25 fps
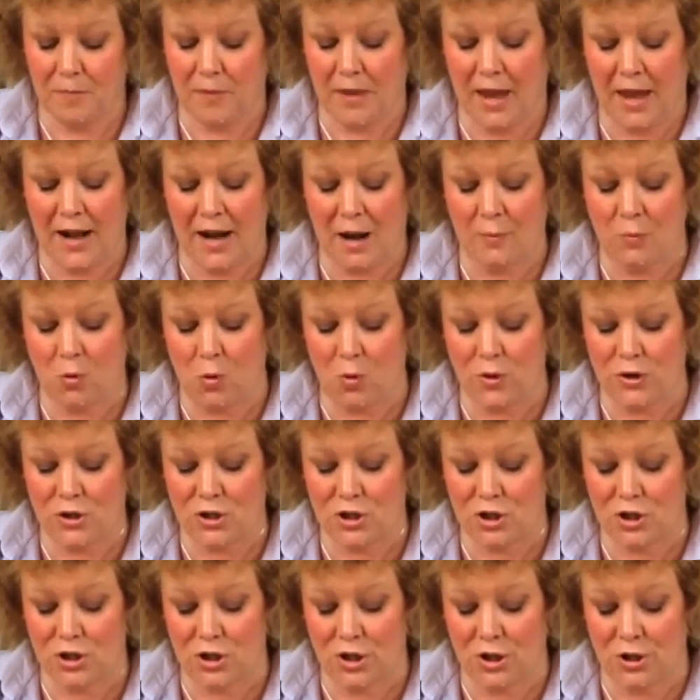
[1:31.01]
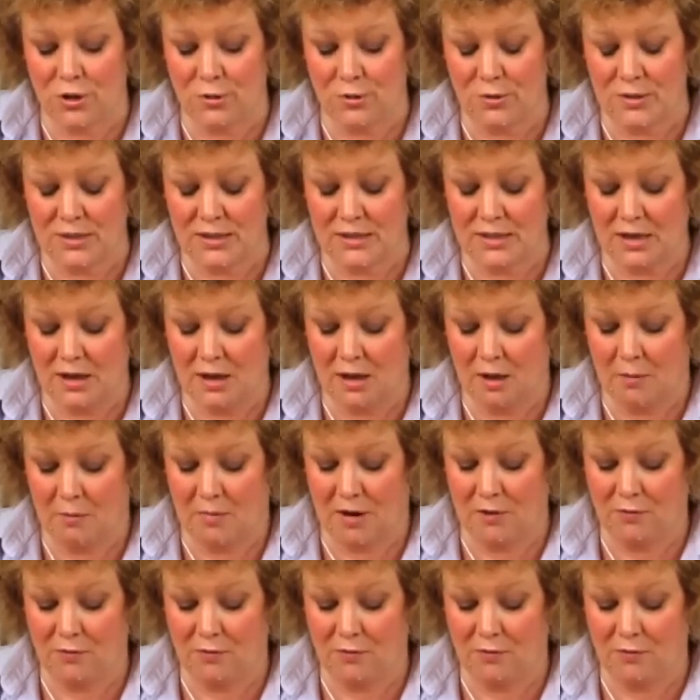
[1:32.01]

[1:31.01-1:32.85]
and I'm going to use my